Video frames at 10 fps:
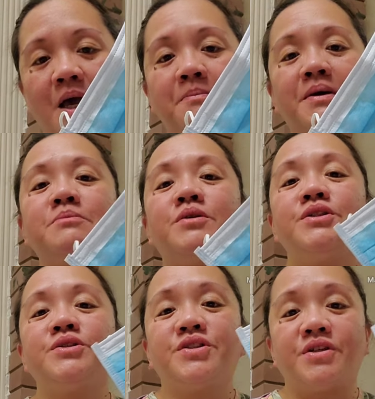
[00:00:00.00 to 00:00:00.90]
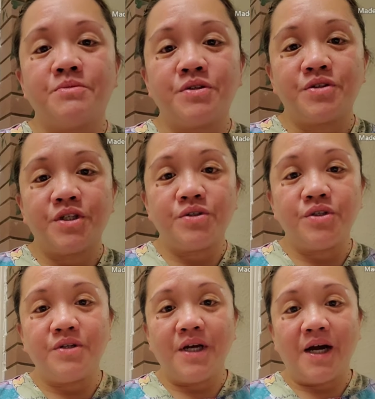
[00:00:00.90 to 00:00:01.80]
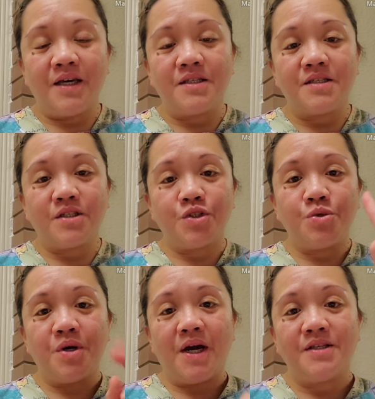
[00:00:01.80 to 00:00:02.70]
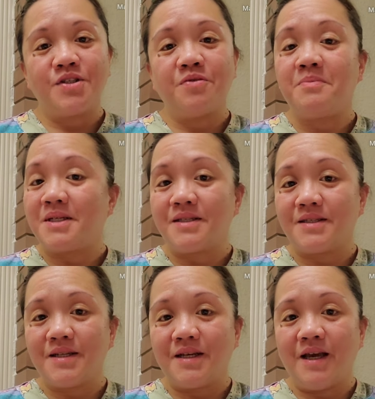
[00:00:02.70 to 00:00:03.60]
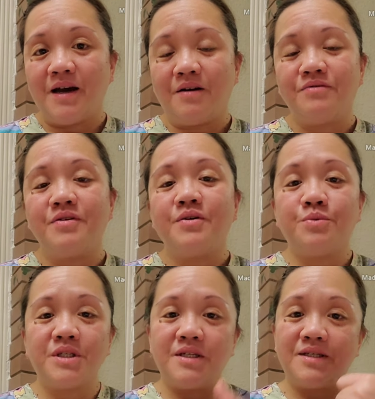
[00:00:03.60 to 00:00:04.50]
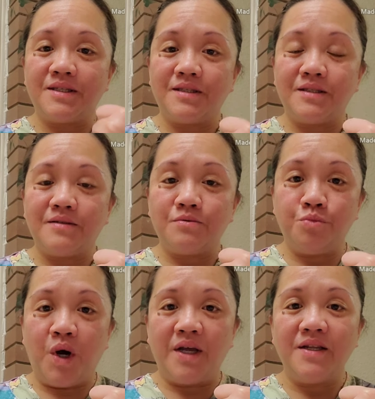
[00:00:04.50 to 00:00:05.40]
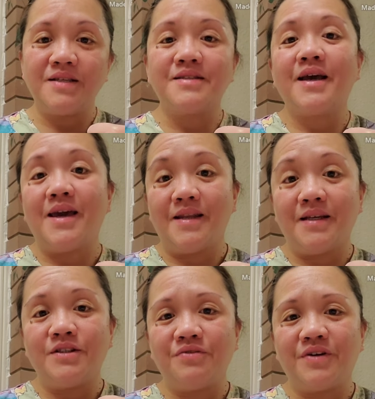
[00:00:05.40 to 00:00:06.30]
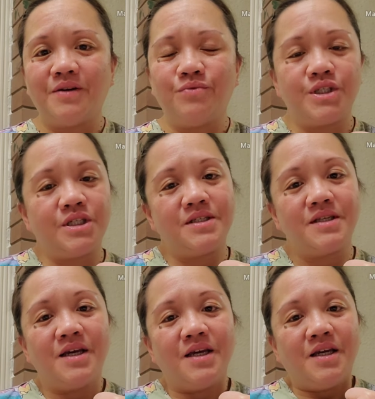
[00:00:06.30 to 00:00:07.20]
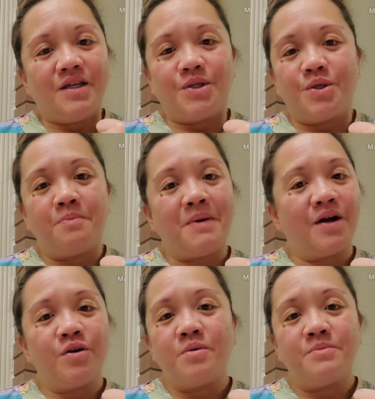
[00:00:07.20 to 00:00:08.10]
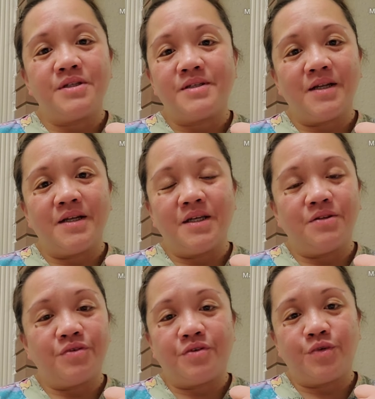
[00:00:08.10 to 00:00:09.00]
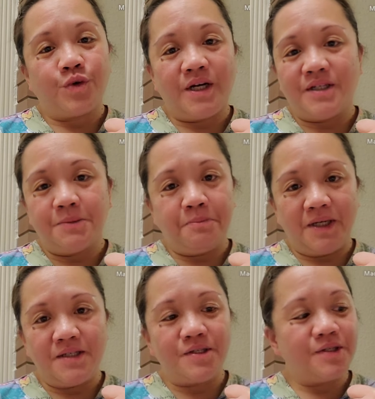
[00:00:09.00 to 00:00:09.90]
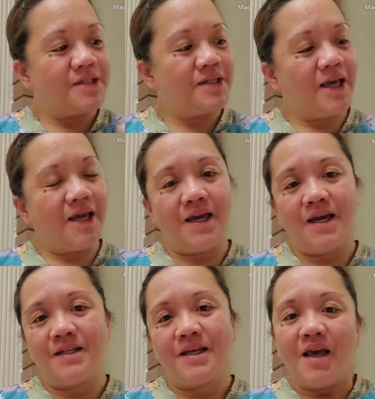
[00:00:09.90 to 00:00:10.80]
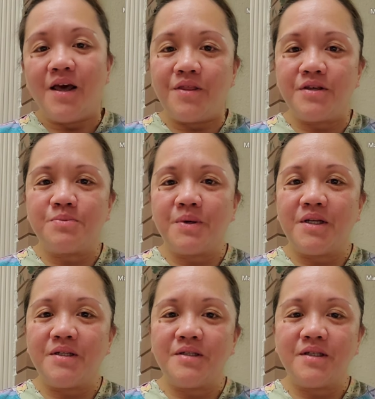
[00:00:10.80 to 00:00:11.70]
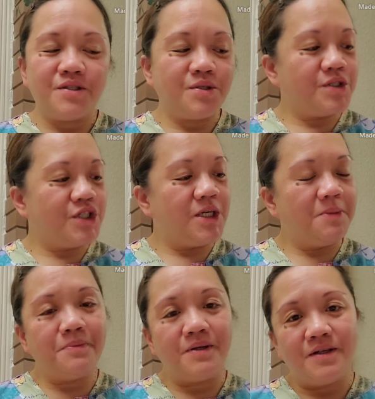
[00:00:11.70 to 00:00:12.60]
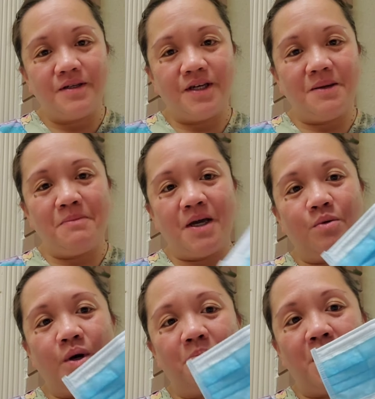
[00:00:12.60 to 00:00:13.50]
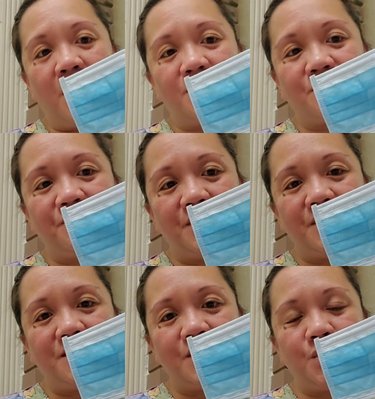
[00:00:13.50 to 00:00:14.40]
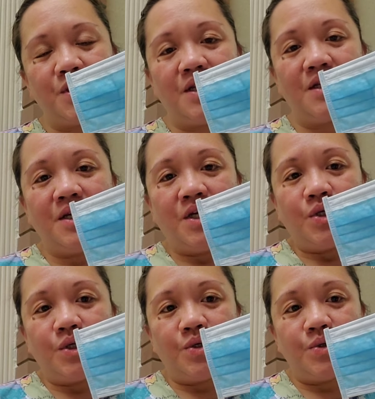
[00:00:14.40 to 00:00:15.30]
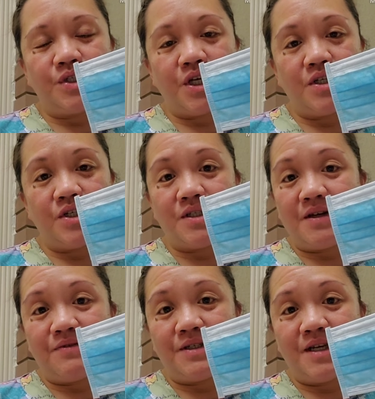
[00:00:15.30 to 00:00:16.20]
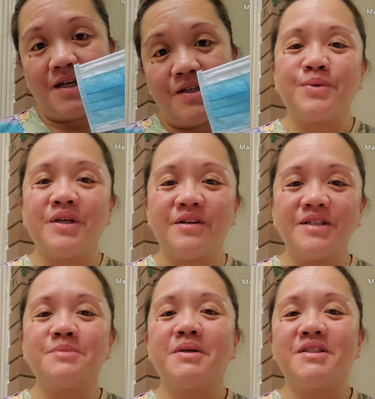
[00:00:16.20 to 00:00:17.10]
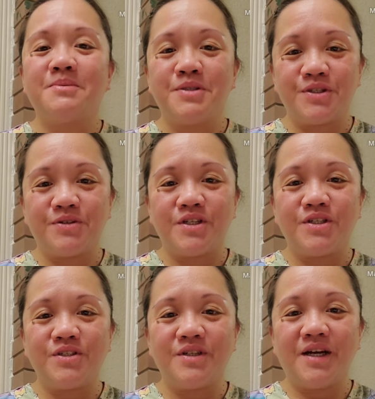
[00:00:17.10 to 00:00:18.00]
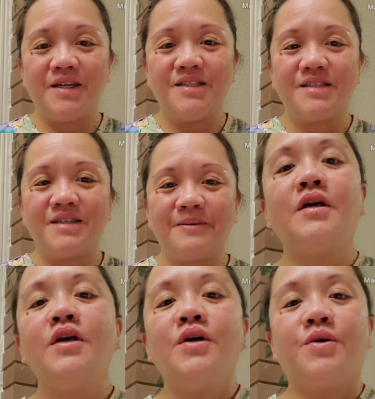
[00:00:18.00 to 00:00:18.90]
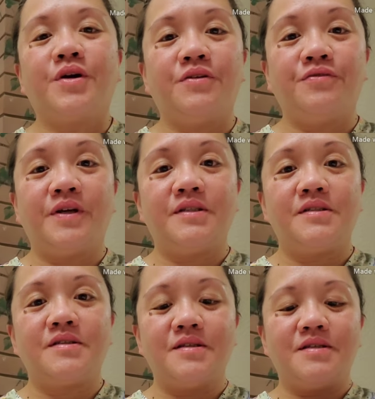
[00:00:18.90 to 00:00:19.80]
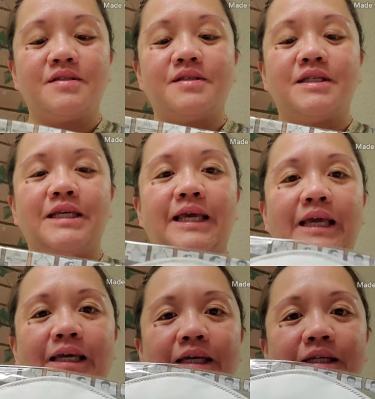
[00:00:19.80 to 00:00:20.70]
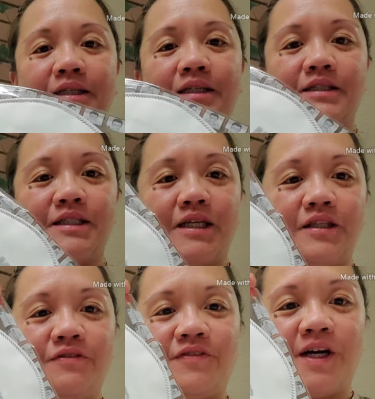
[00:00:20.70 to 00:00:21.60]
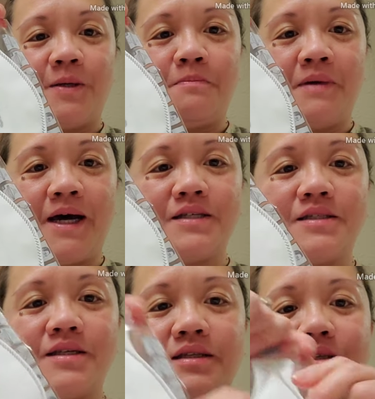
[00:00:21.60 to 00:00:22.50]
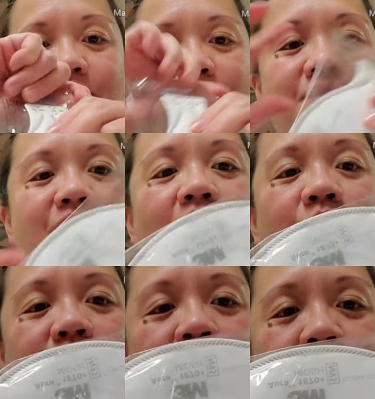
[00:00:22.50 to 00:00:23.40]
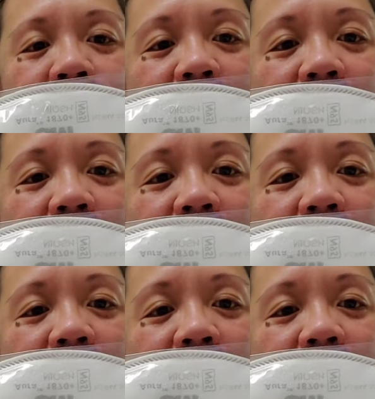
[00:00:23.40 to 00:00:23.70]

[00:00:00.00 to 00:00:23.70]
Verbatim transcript: but I'm going to demonstrate to you guys the two kinds of masks that I have, which is one is the N95, which is, you know, back home they're selling it for 400 pesos. And this one, it's so cheap. You can buy one box of this and you can, you know, change it every day. Here is my demonstration, you guys. Okay, friends, this is the N95 mask. This is how it looks